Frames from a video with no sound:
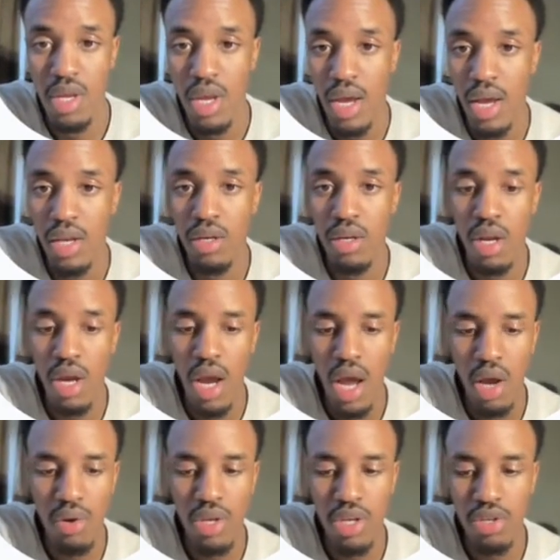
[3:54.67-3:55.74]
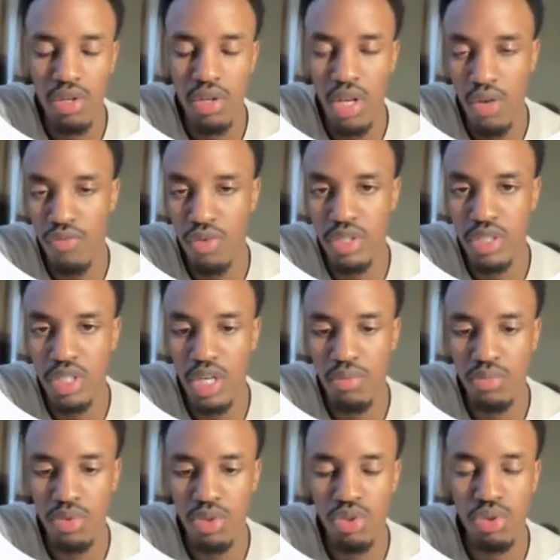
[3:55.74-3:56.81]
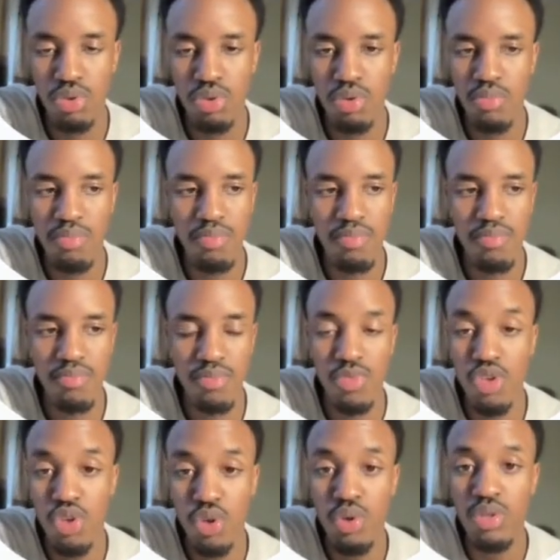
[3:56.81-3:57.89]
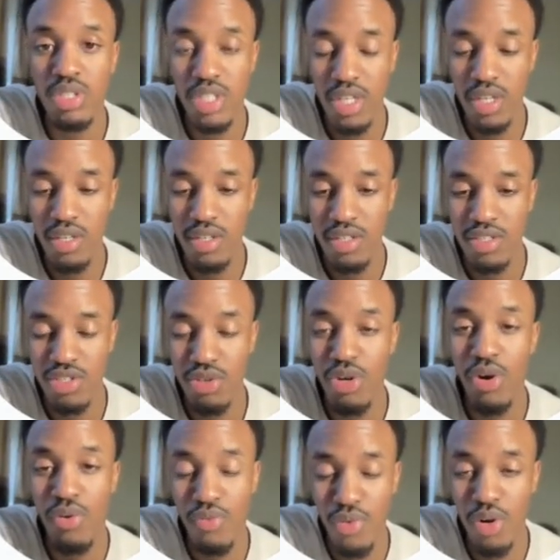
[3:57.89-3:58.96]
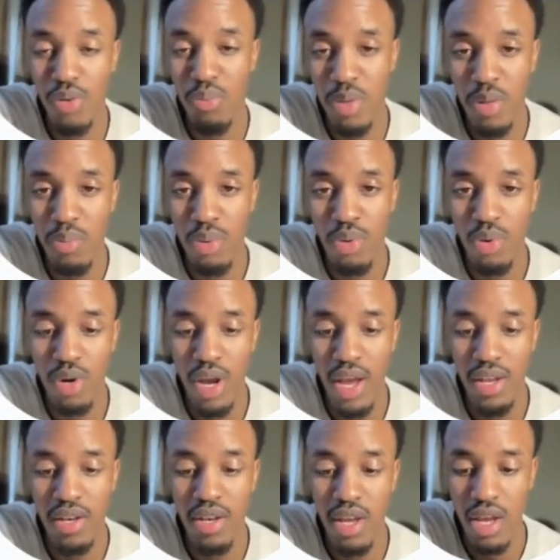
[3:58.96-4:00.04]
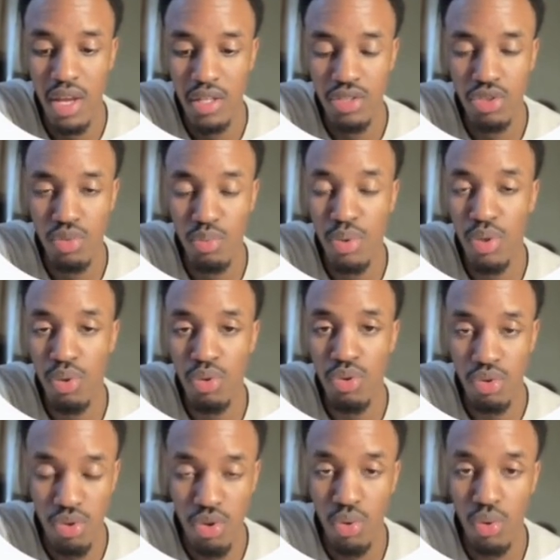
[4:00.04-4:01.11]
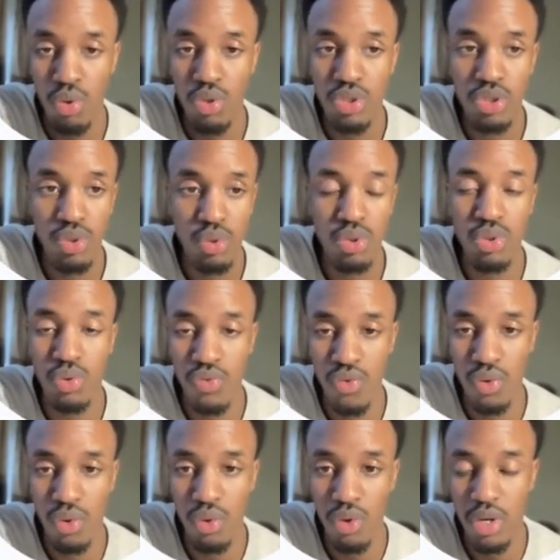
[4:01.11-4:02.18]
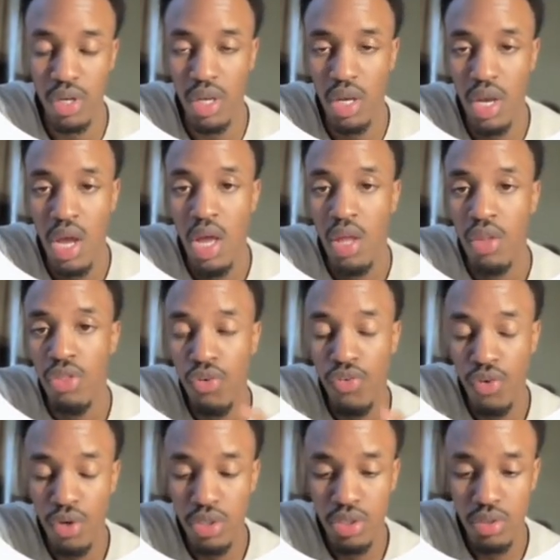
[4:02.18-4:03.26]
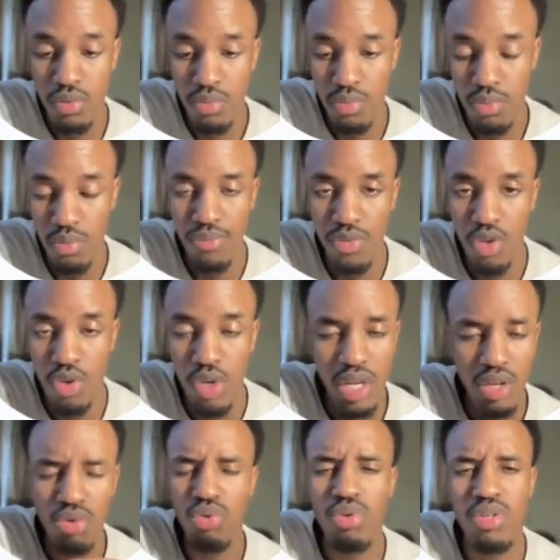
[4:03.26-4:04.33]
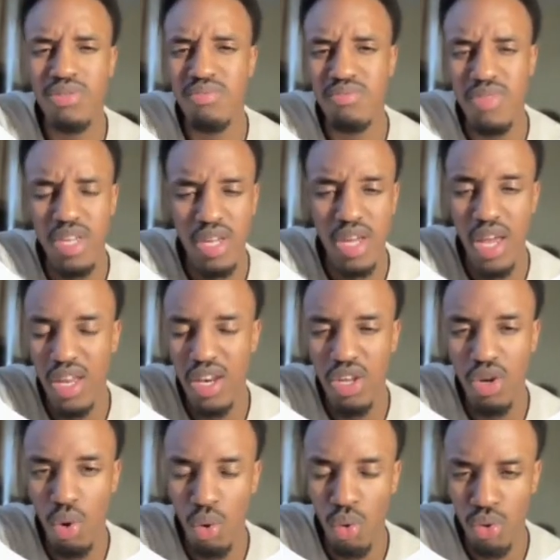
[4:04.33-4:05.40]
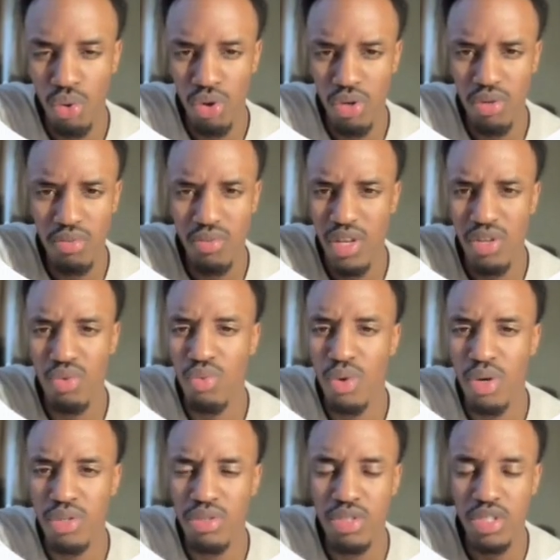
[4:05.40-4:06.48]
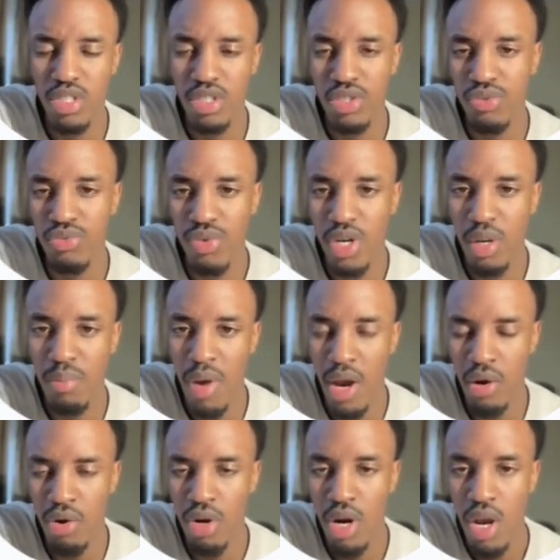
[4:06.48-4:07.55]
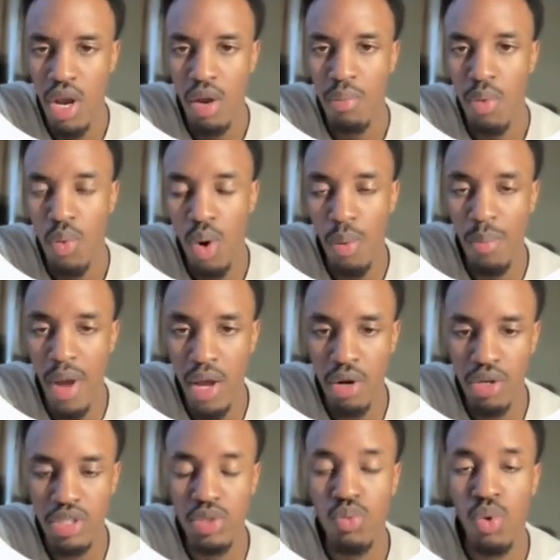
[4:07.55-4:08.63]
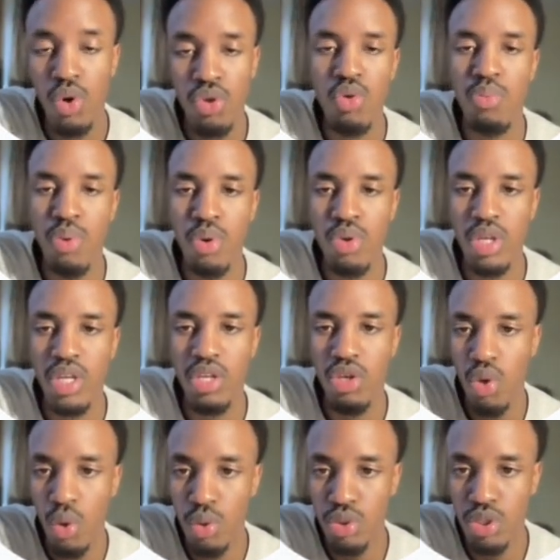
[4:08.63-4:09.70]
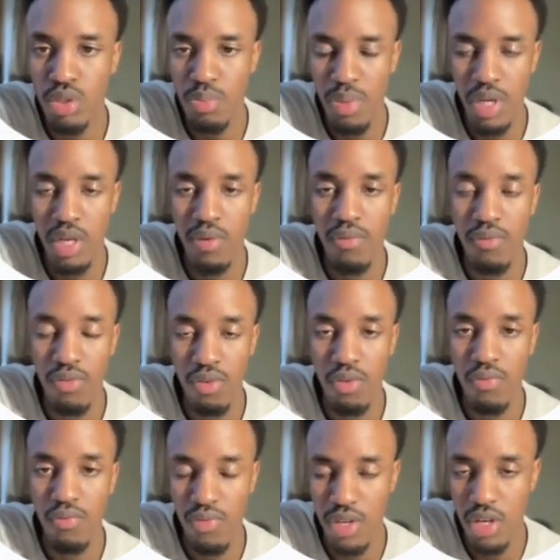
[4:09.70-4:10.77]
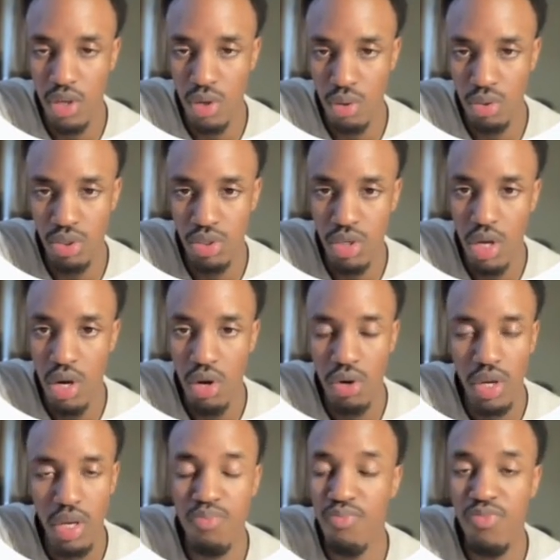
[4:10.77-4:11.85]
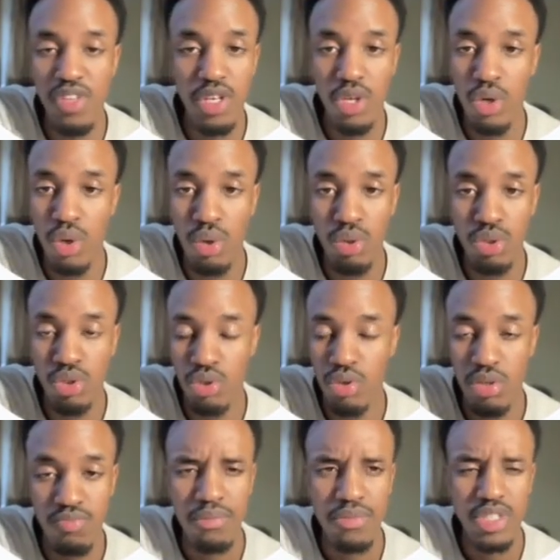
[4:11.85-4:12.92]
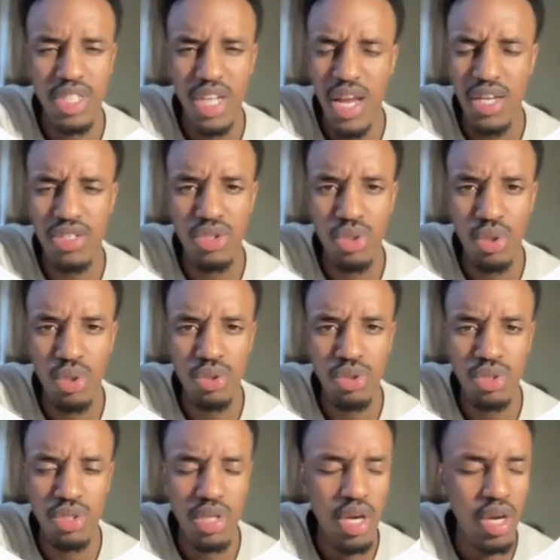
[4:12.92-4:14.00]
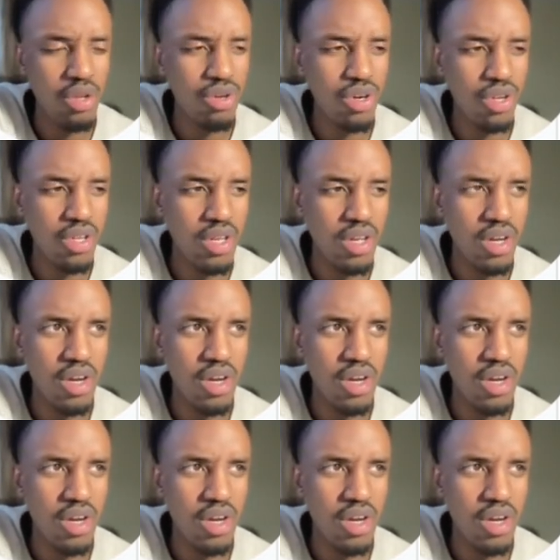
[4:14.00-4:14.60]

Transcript: and how can you leverage them to use it to convert people and to build your social funnel. Okay, the first, you can do in any order that you want. It doesn't really matter, but what matters is what you put in those pinned videos. Okay, videos or slideshows, how do you call it,